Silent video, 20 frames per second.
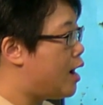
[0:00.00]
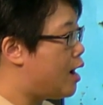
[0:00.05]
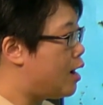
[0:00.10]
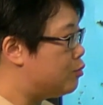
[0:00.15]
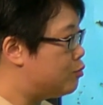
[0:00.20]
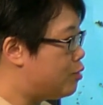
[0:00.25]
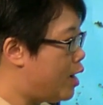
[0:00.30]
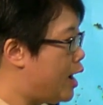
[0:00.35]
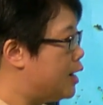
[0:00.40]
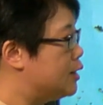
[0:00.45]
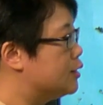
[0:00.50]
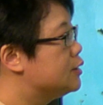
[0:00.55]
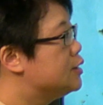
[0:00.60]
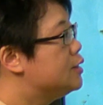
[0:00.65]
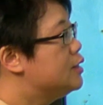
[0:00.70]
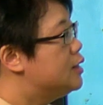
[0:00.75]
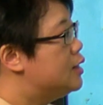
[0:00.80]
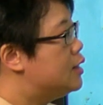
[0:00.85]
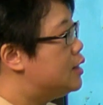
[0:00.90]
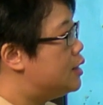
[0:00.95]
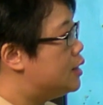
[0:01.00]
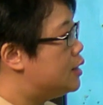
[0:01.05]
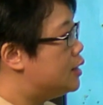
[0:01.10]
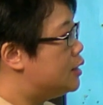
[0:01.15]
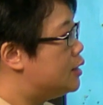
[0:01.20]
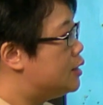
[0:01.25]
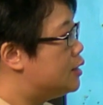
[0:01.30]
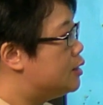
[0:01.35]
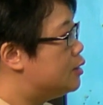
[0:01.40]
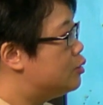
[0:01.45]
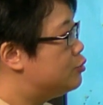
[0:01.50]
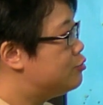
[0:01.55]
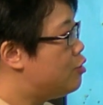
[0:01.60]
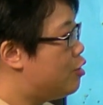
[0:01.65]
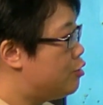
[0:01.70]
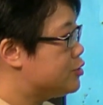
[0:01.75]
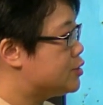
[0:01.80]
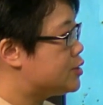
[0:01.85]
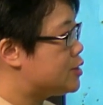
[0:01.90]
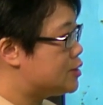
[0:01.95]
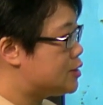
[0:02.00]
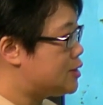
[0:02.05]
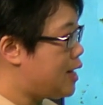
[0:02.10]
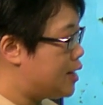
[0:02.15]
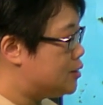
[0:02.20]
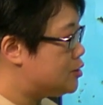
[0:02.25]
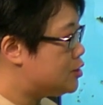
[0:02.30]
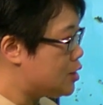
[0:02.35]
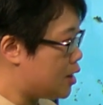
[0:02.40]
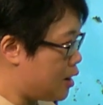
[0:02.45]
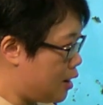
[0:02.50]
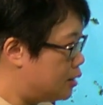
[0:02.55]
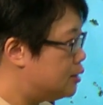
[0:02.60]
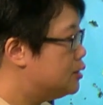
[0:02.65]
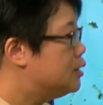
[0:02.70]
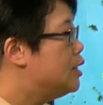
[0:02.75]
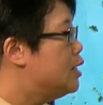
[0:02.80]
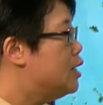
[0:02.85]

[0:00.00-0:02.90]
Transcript: around Rook's center,